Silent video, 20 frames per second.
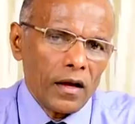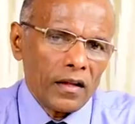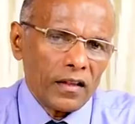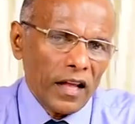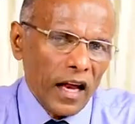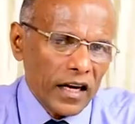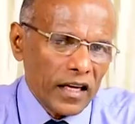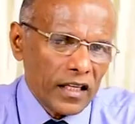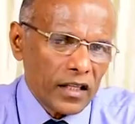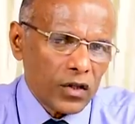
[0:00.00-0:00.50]

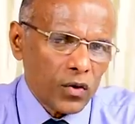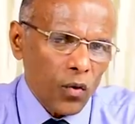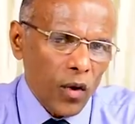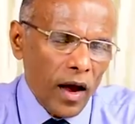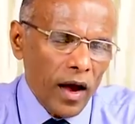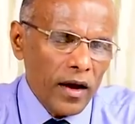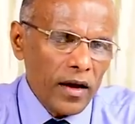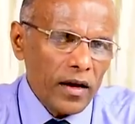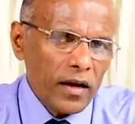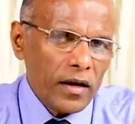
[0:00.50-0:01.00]
That is
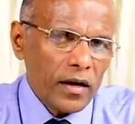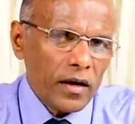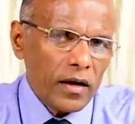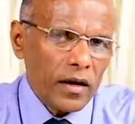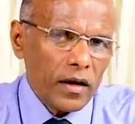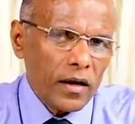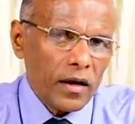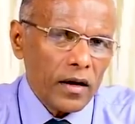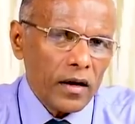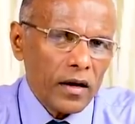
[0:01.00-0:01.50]
why
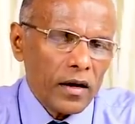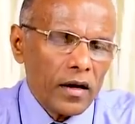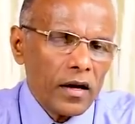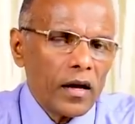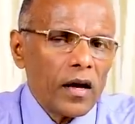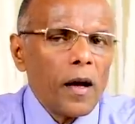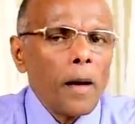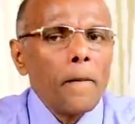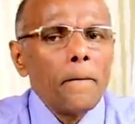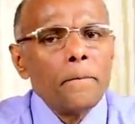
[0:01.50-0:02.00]

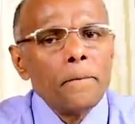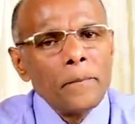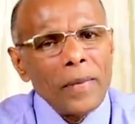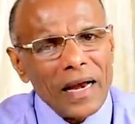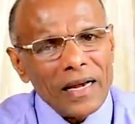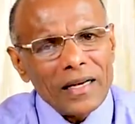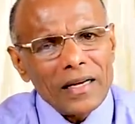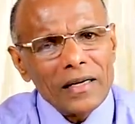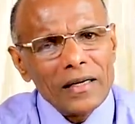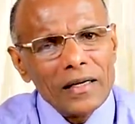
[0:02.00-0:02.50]

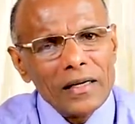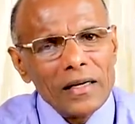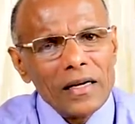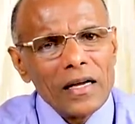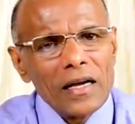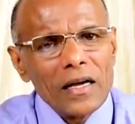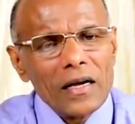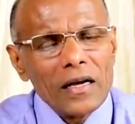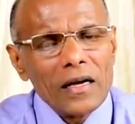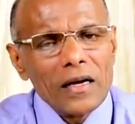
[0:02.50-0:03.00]
matter
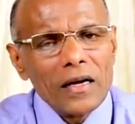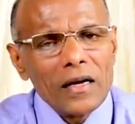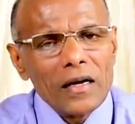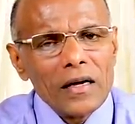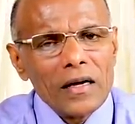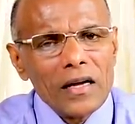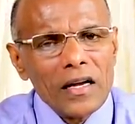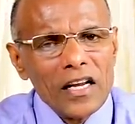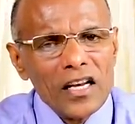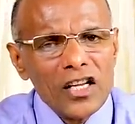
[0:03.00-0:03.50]

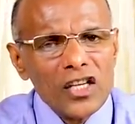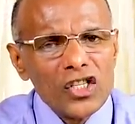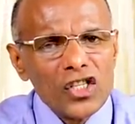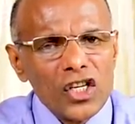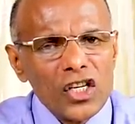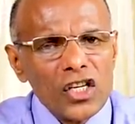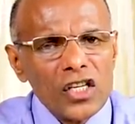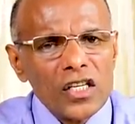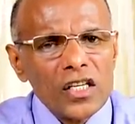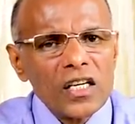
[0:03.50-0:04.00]

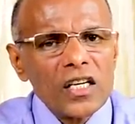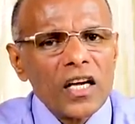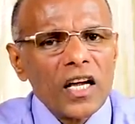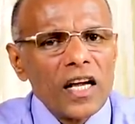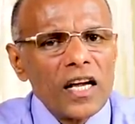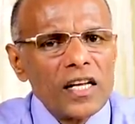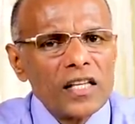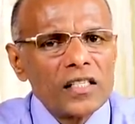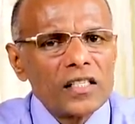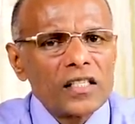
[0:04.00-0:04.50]
initiated
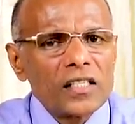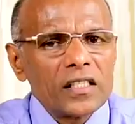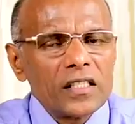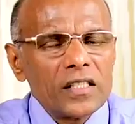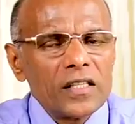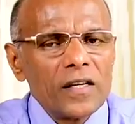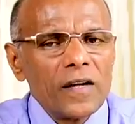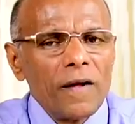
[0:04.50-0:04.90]
against